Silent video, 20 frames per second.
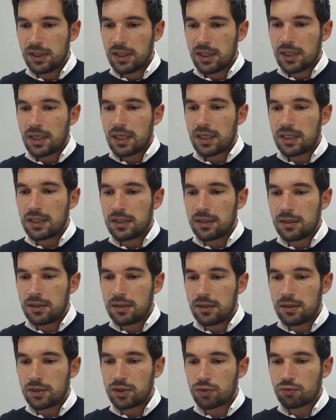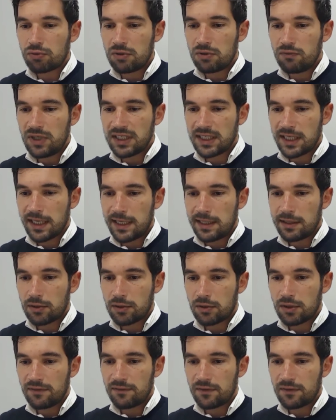And 3 weeks later,
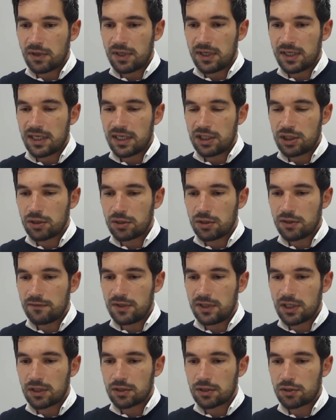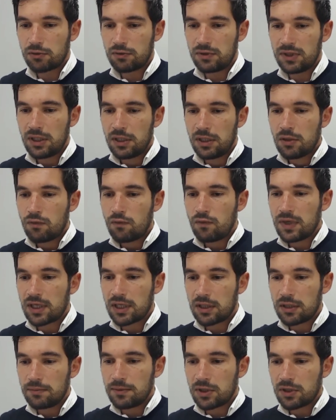after ligation of the artery, we can
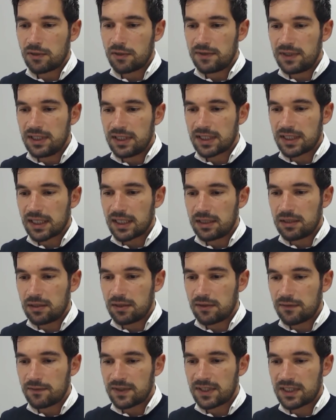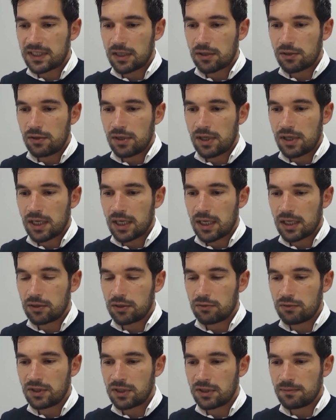observe this kind of saccular
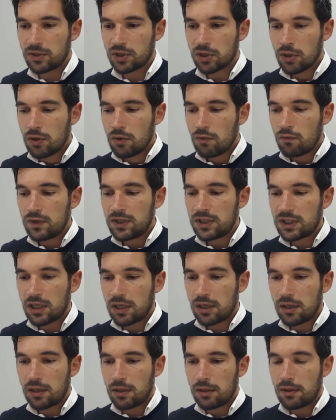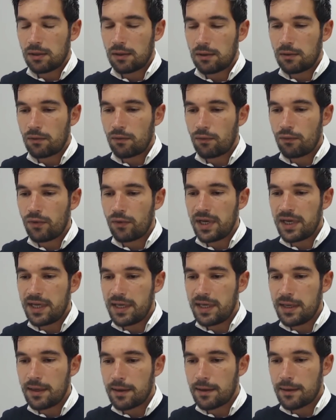aneurysms, which are
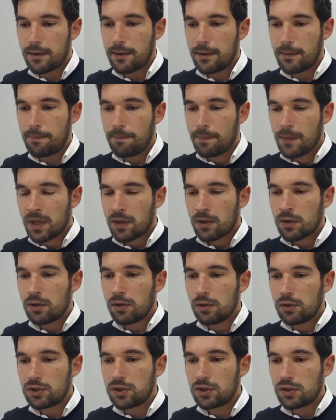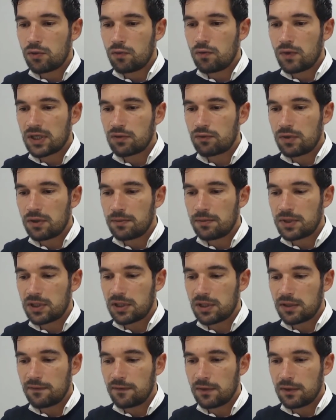really close to what we
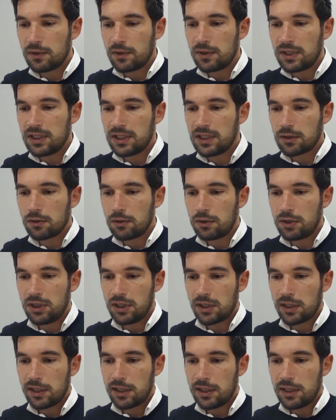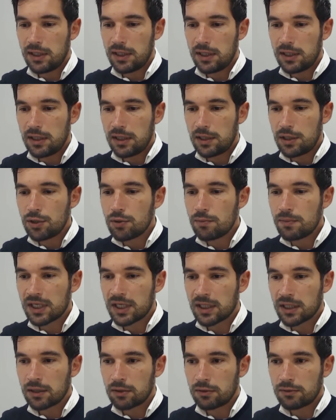observe histologically in human
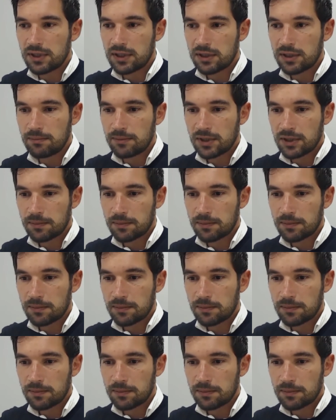aneurysms.